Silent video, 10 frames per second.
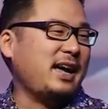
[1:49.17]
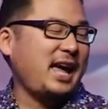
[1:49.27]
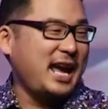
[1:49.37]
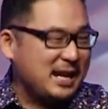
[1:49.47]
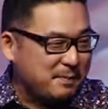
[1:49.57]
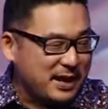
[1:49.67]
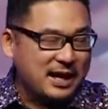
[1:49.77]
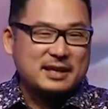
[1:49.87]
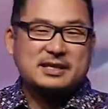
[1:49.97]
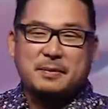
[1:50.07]
hit
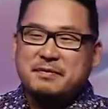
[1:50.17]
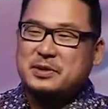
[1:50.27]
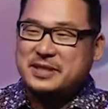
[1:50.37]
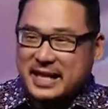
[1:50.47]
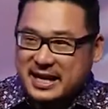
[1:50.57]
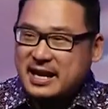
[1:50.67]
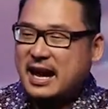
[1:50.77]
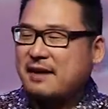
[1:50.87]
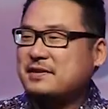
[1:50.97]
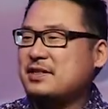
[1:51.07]
me. Some of you did
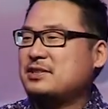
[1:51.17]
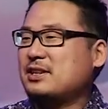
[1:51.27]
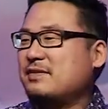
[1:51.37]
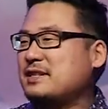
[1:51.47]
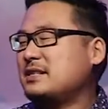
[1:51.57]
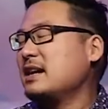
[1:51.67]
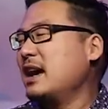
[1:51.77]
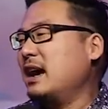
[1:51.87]
after the service.